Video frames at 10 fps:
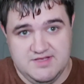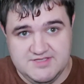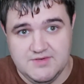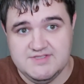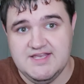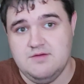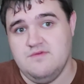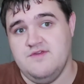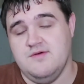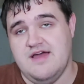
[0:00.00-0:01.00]
associated
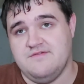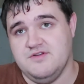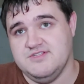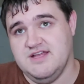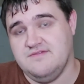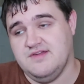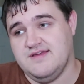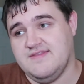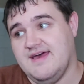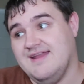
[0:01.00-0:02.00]
with you after stuff
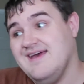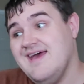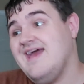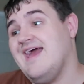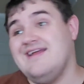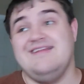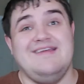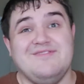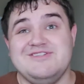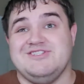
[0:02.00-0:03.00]
like that. And it
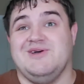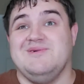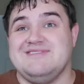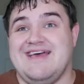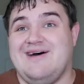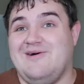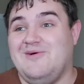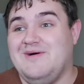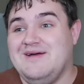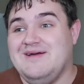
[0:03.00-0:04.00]
even shows how